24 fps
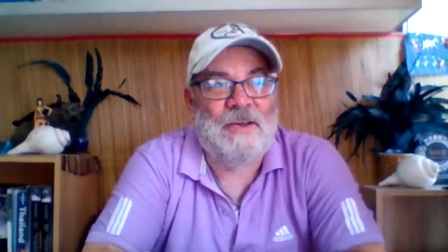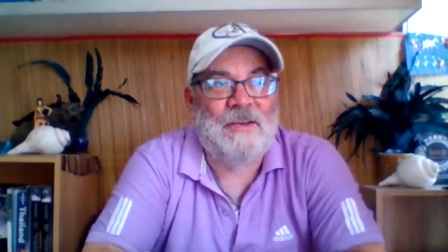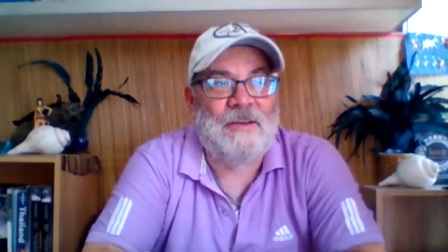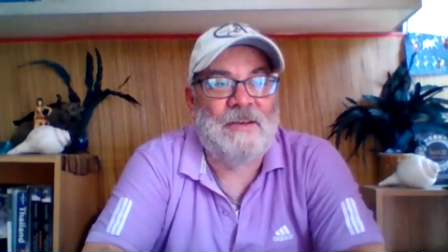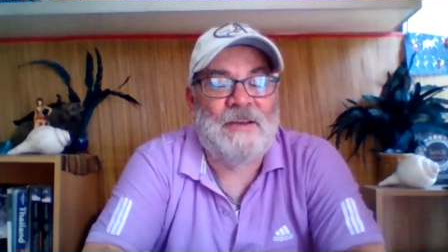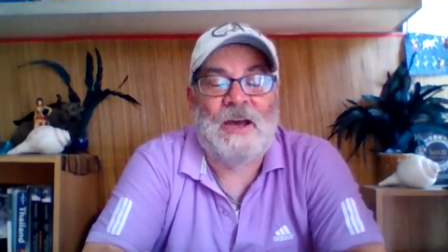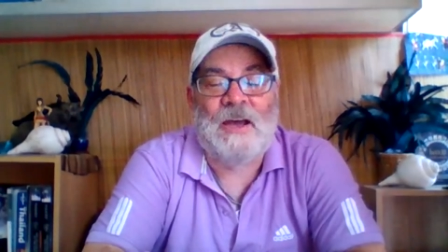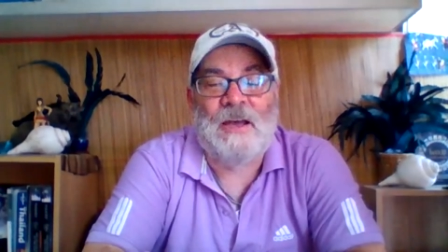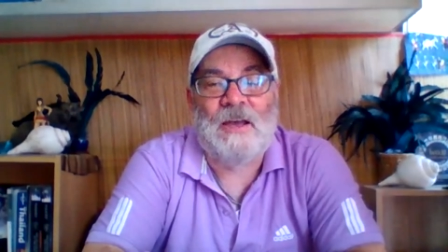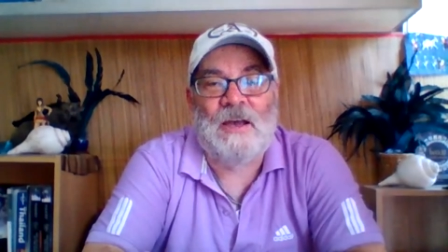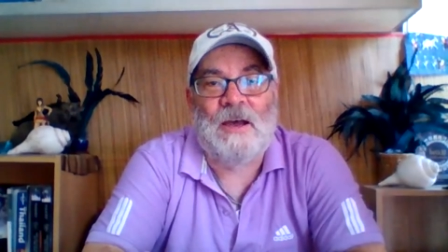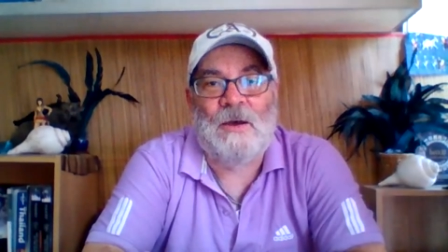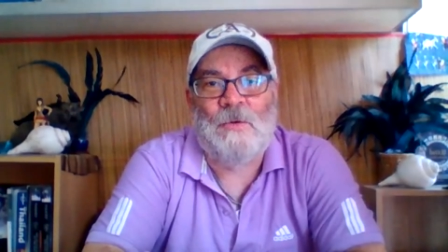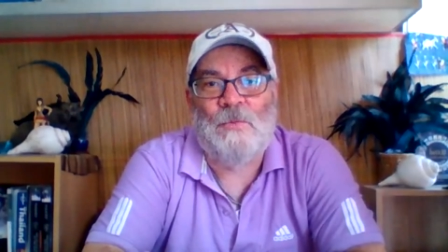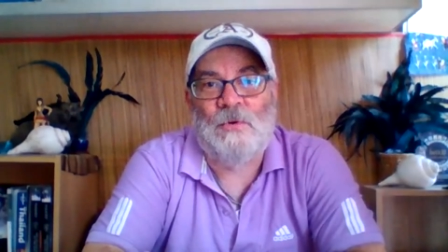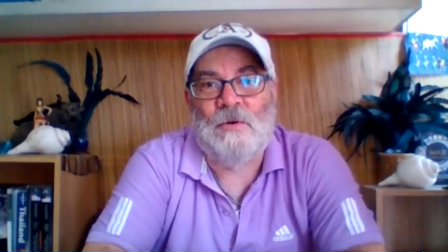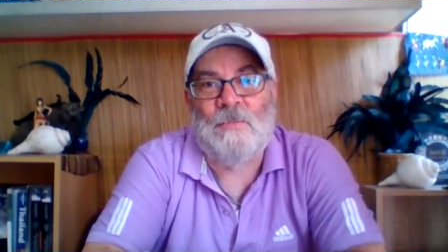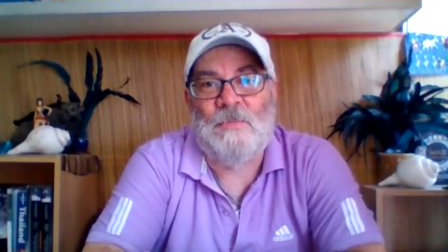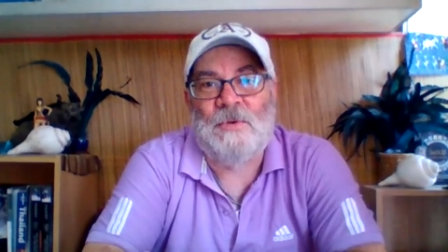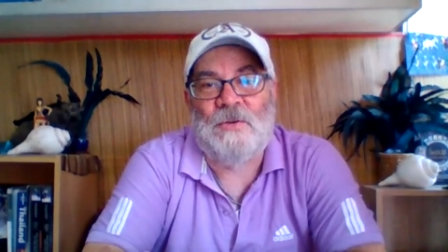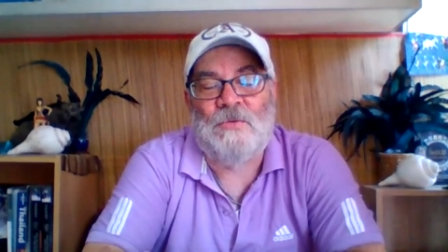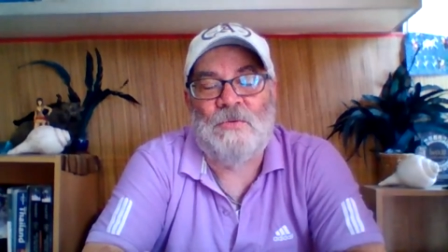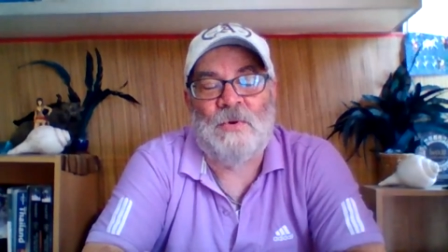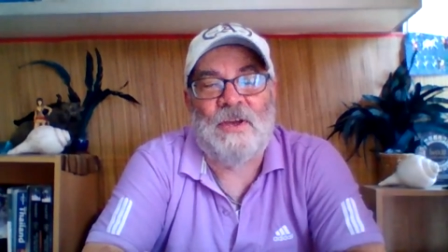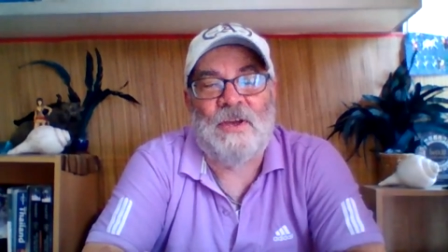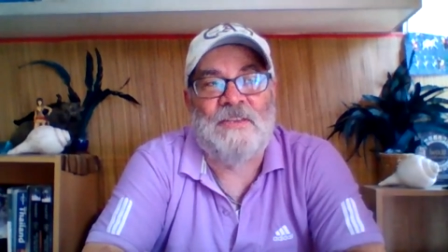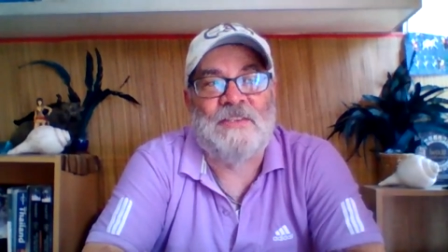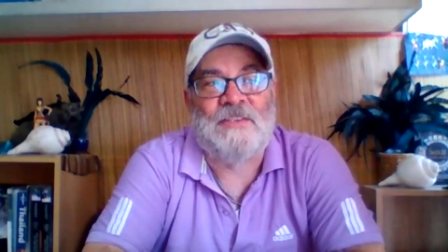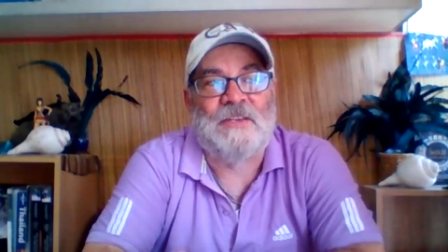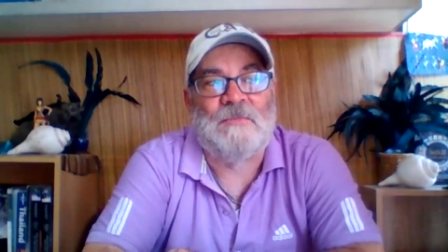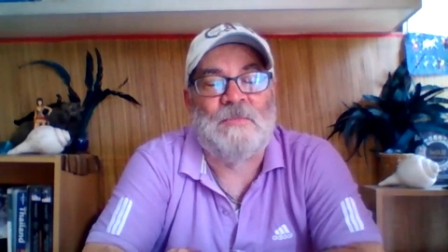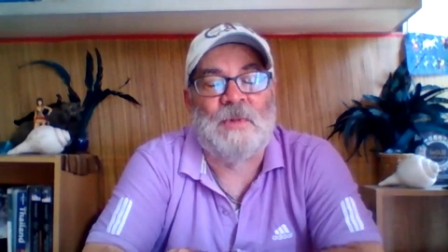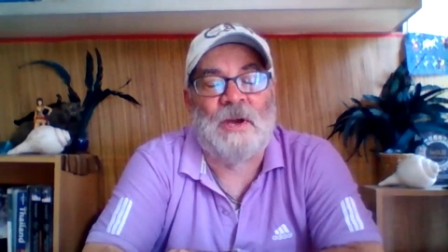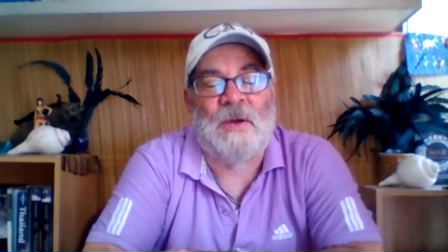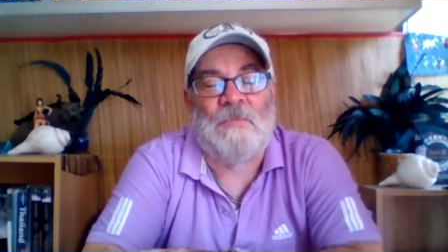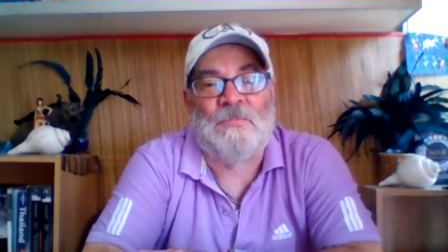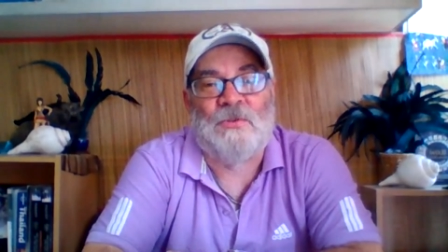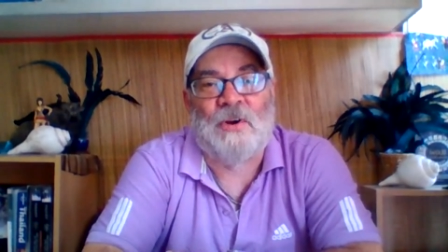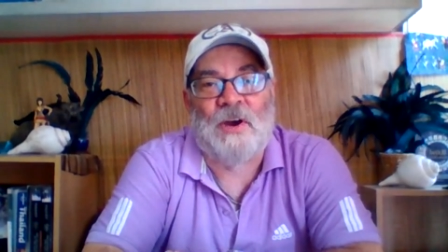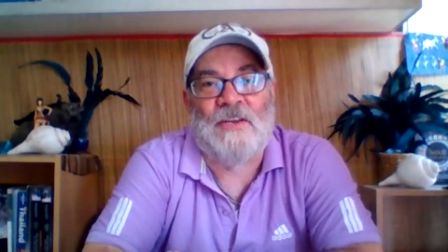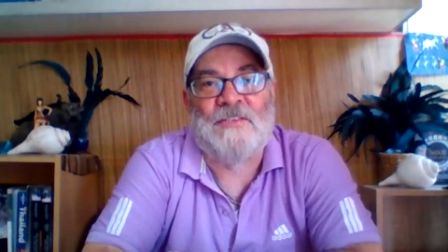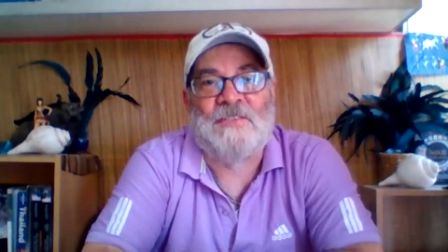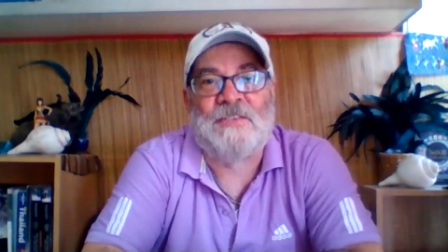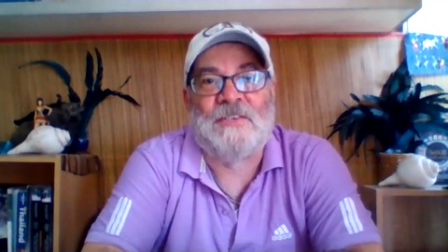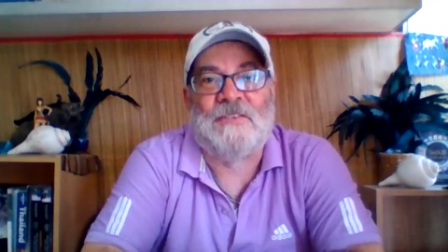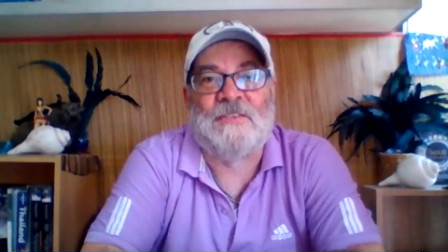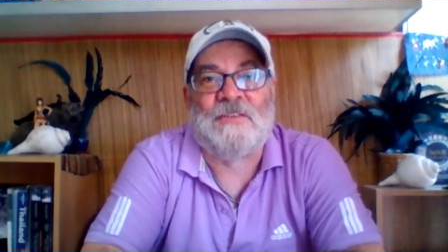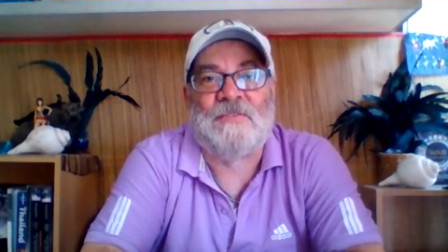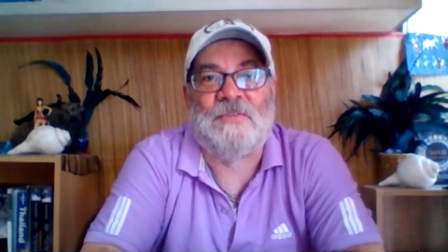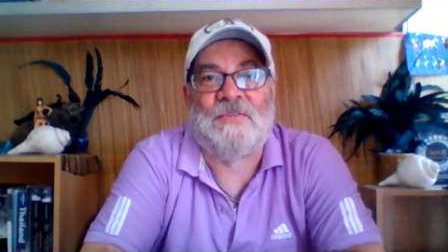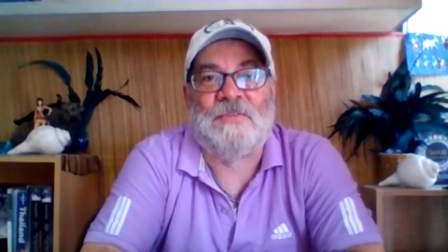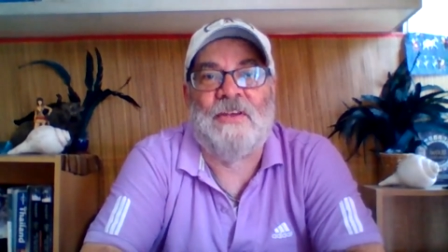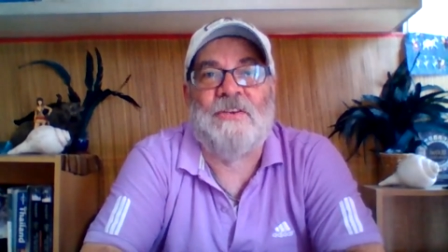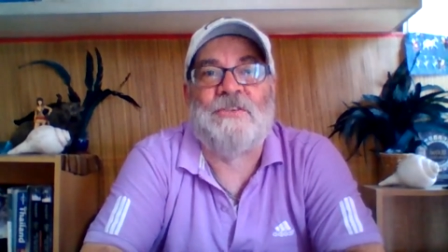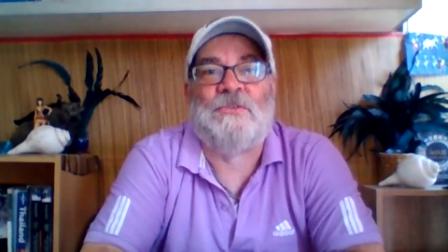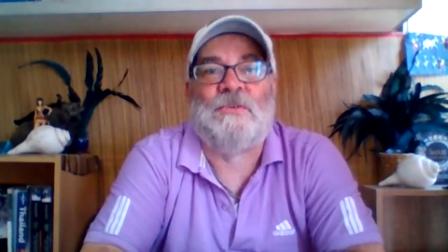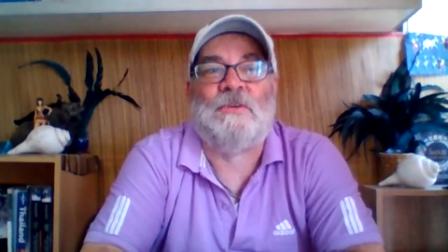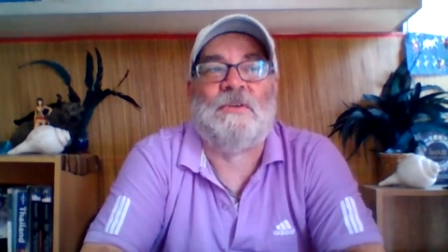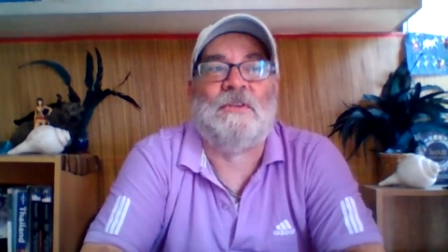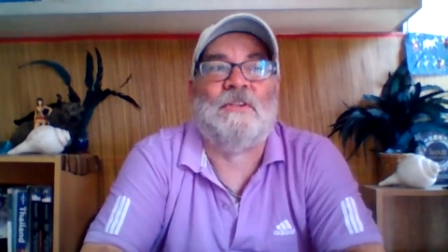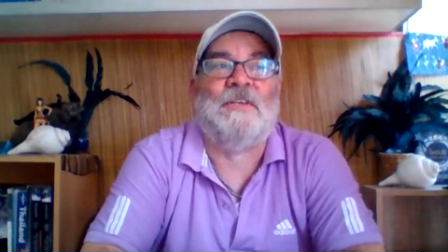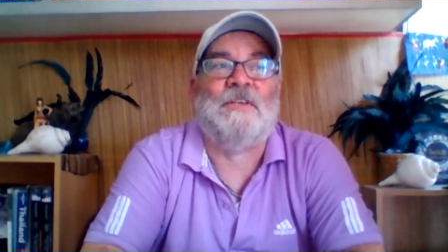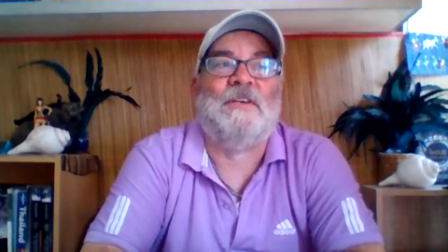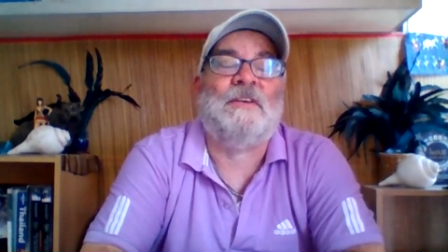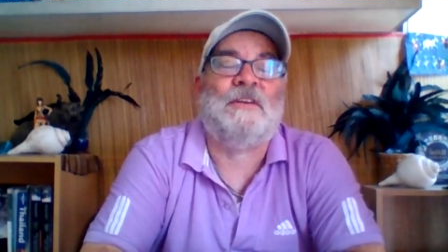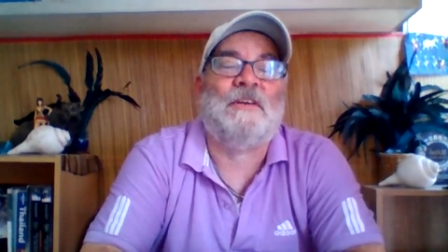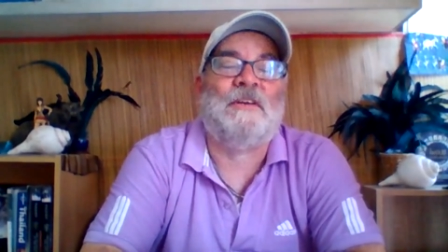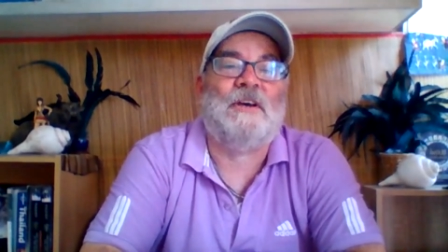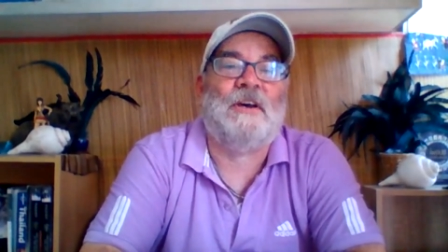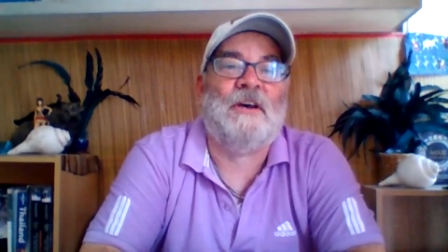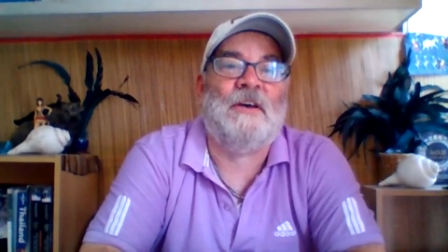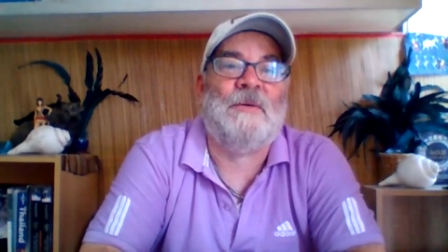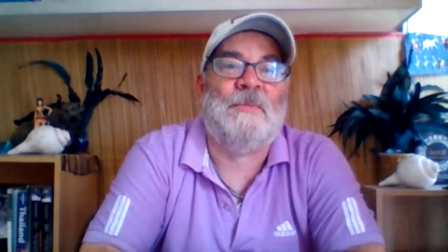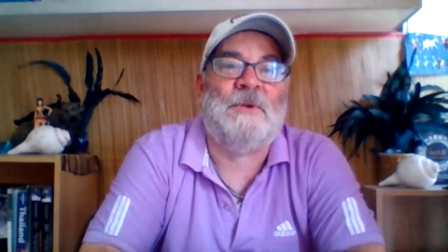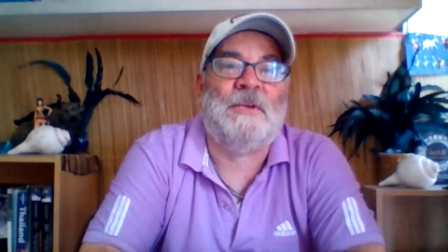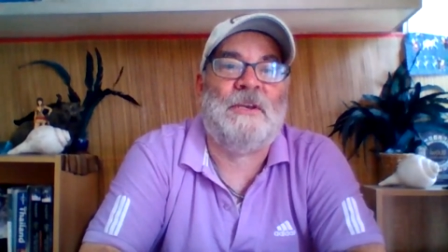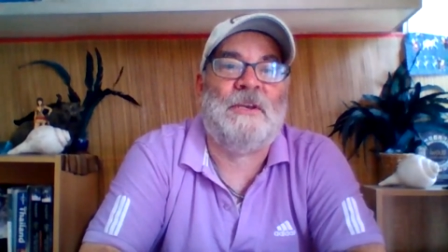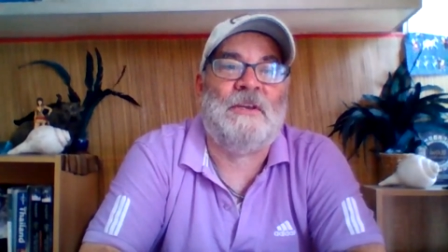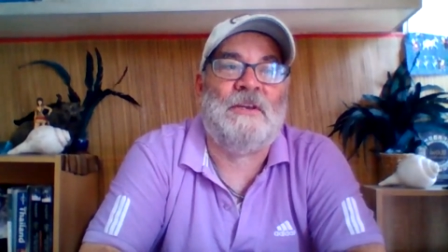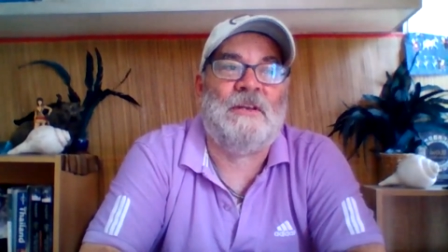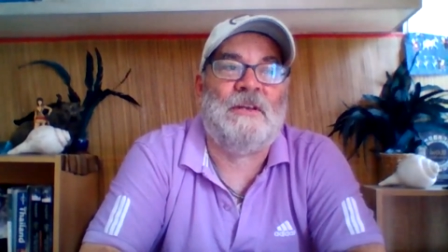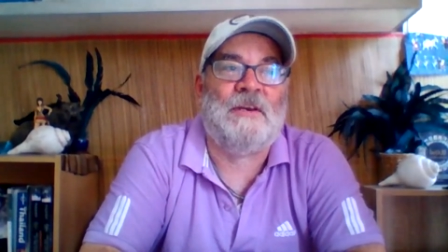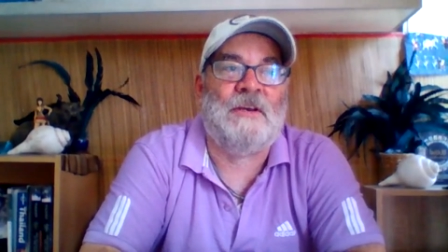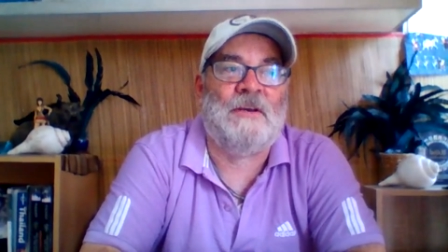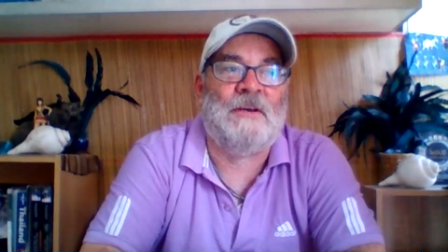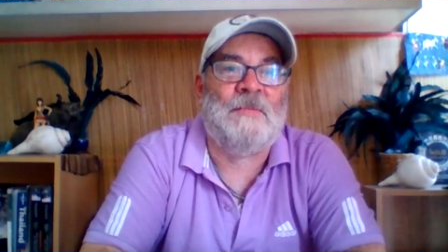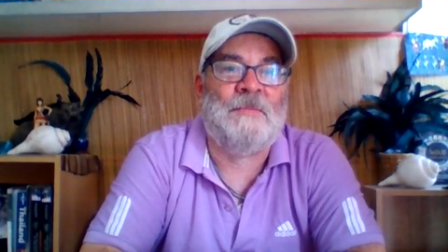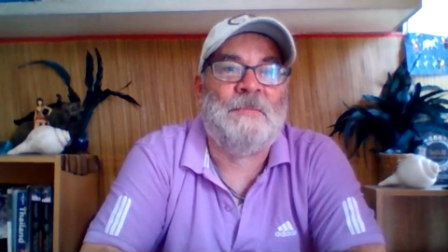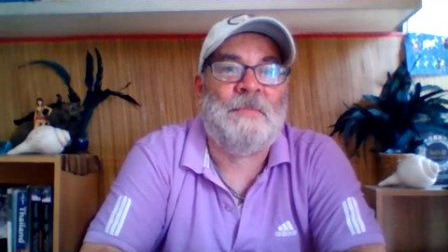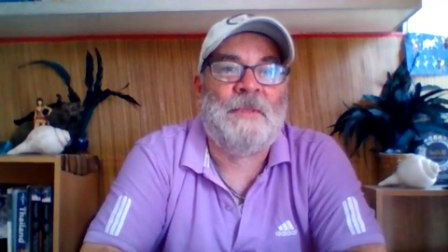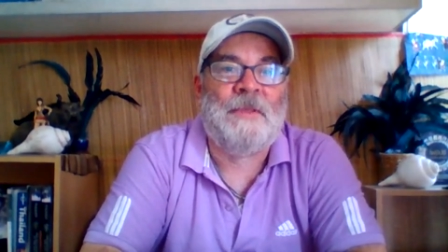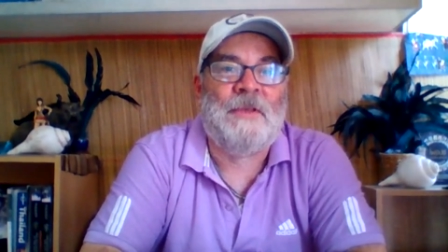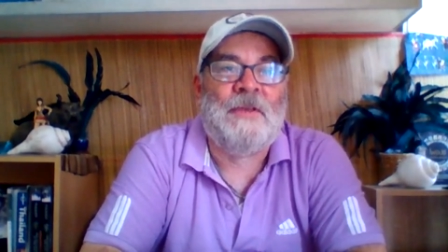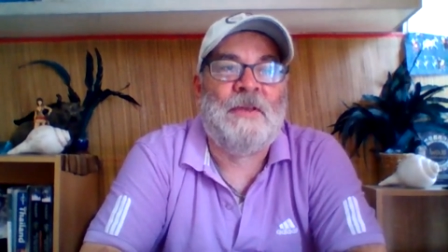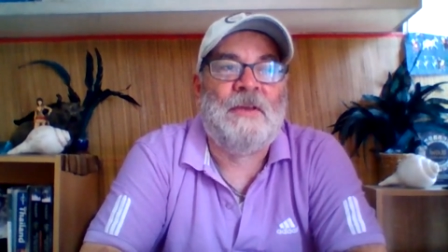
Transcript: Yeah, I, I, will be raising my prices eventually. I mean, uh, yeah.